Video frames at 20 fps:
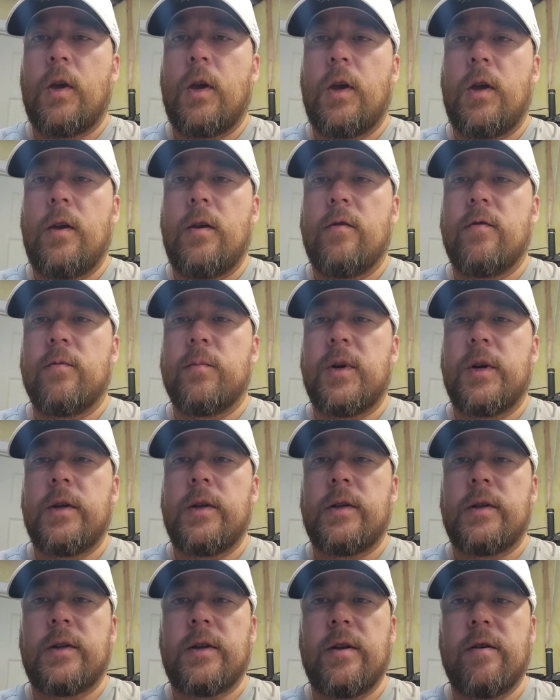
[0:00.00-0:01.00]
Hey everybody,
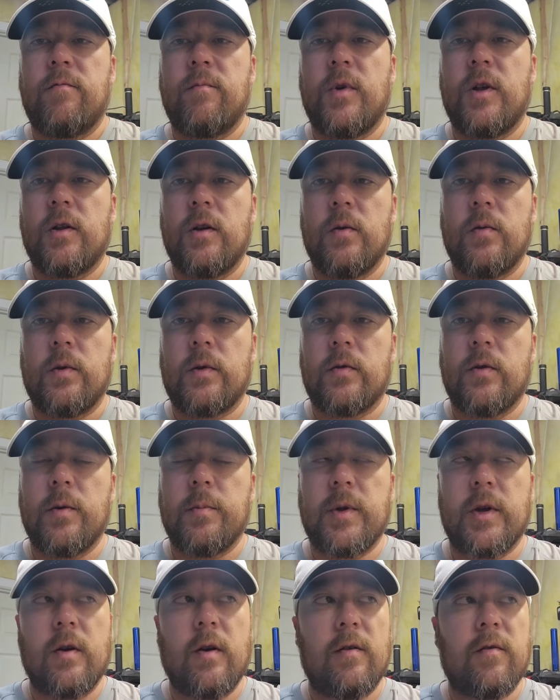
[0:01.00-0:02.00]
it's Dave Miller with
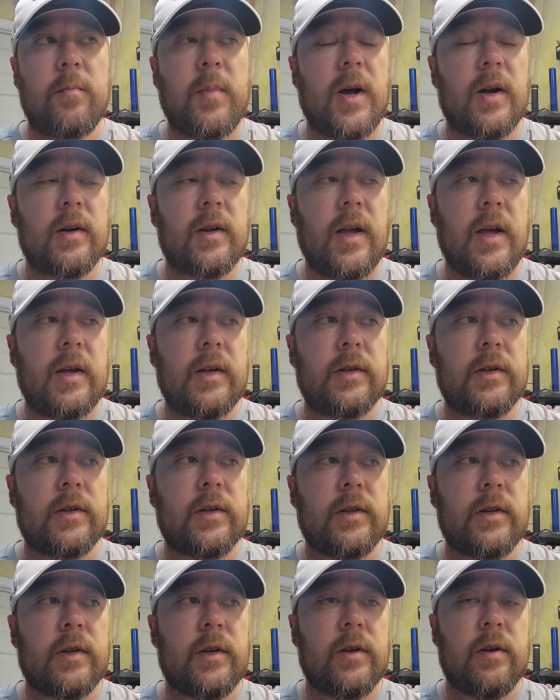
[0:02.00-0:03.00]
GrippingGolf
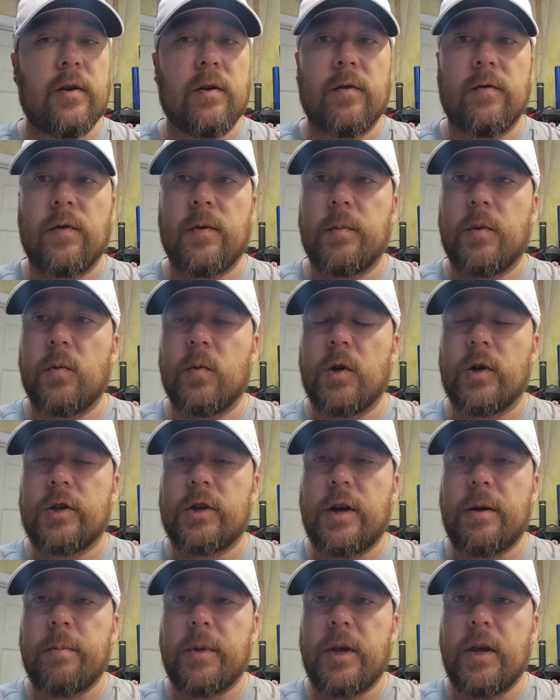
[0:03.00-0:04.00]
Podcast, here from the
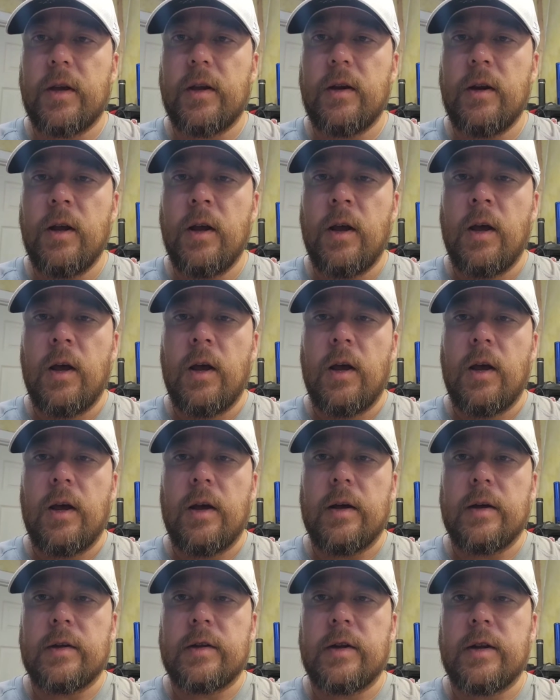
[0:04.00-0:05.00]
workshop again.
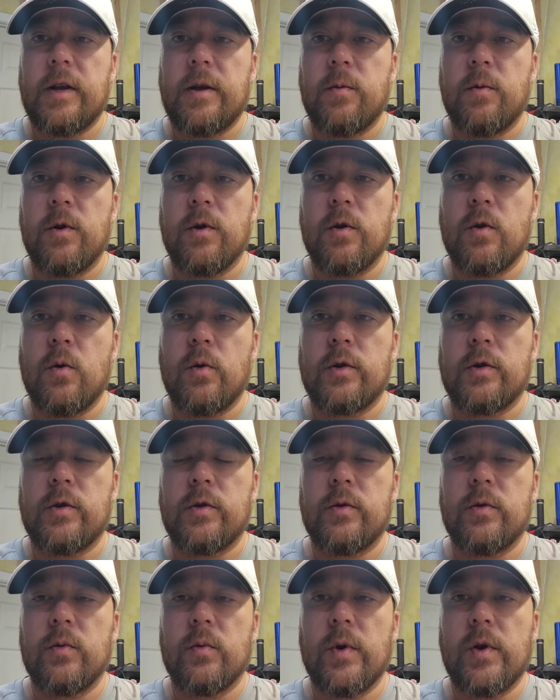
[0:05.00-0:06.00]
Today we're going
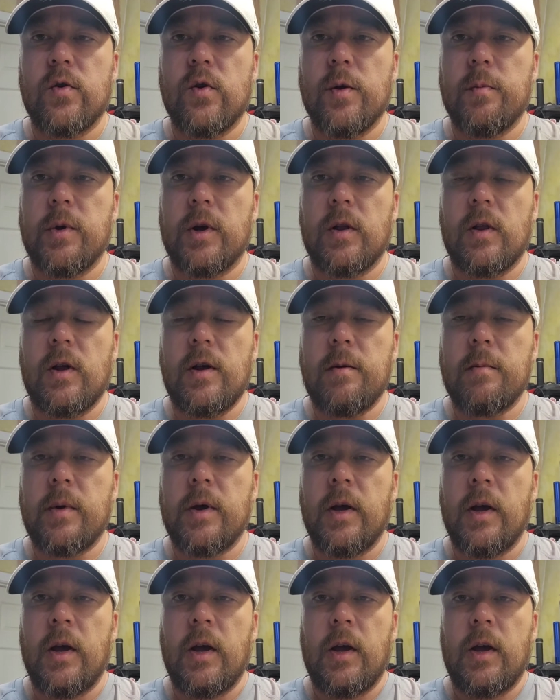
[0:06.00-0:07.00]
to regrip a club.
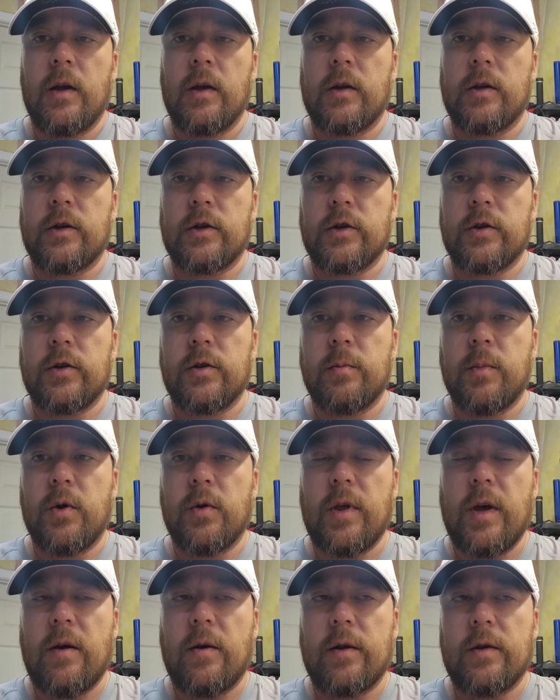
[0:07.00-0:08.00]
I'm going to show you
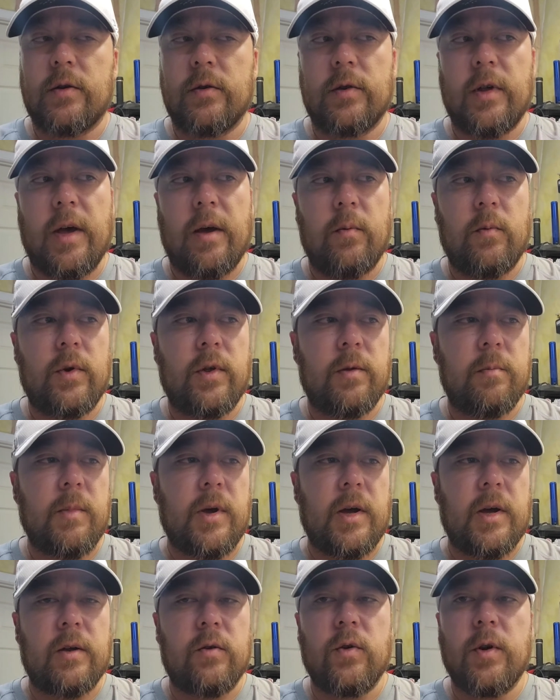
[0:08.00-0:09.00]
both how I do that with
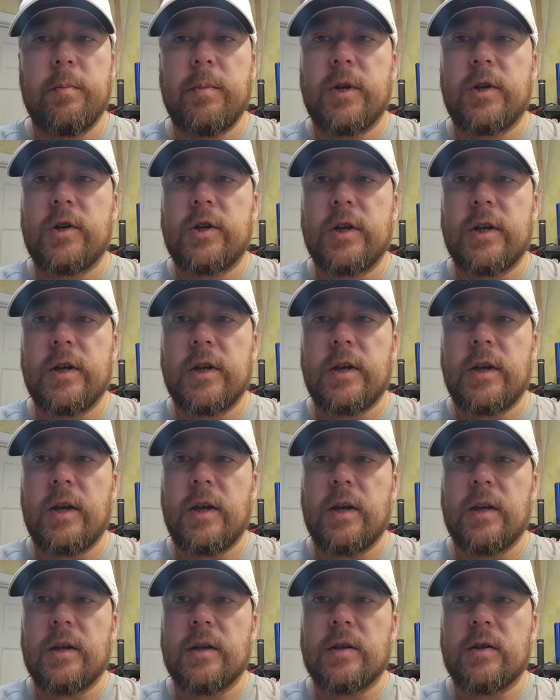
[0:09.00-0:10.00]
my gripping jig,
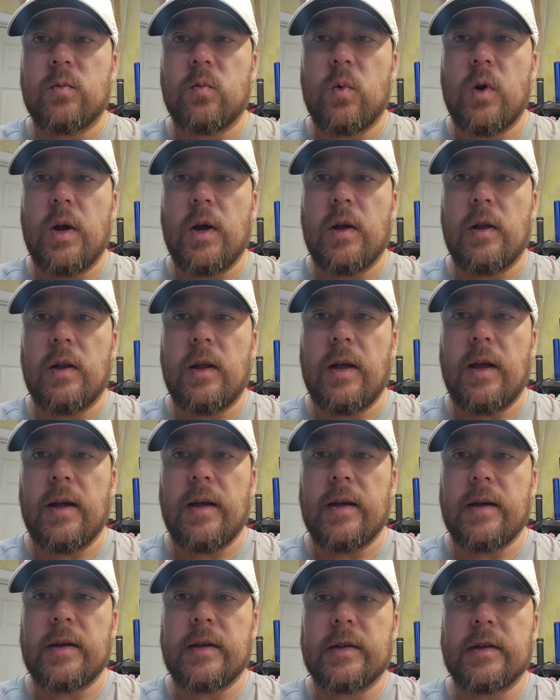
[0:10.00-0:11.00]
as well
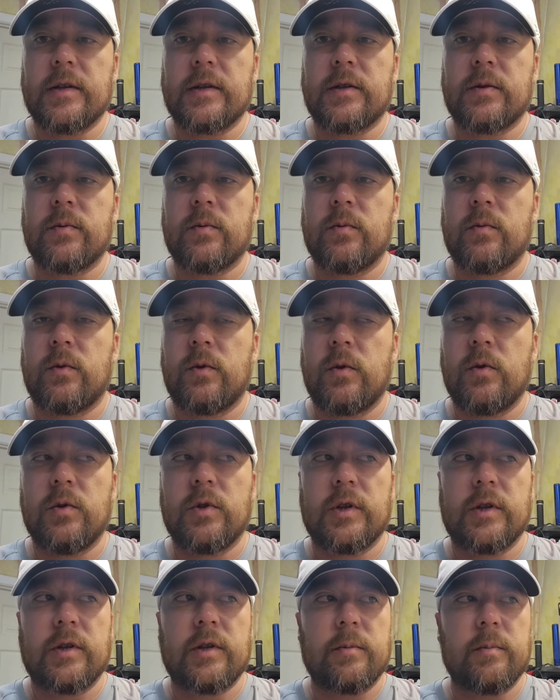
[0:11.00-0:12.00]
as
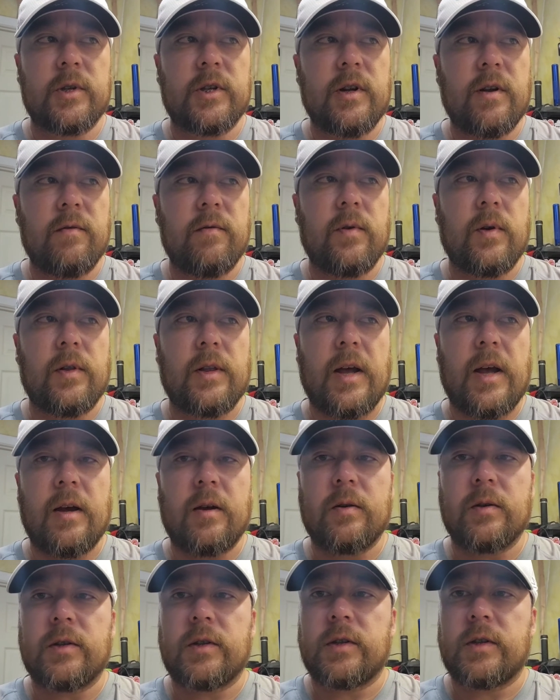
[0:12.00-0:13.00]
using some stuff around the
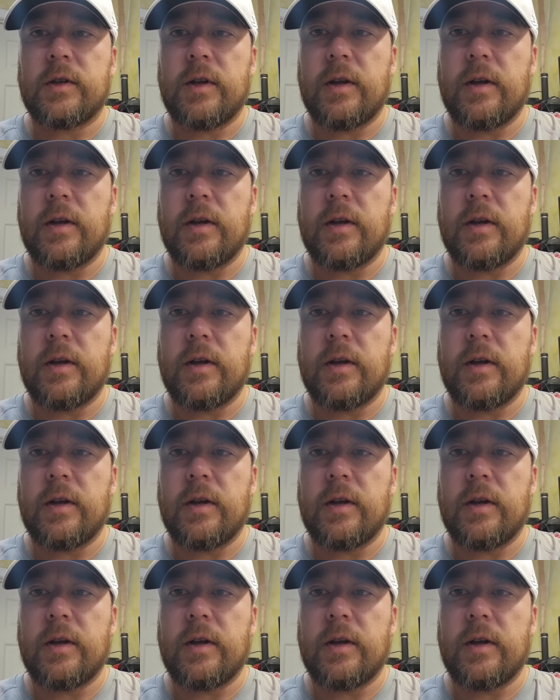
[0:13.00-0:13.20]
house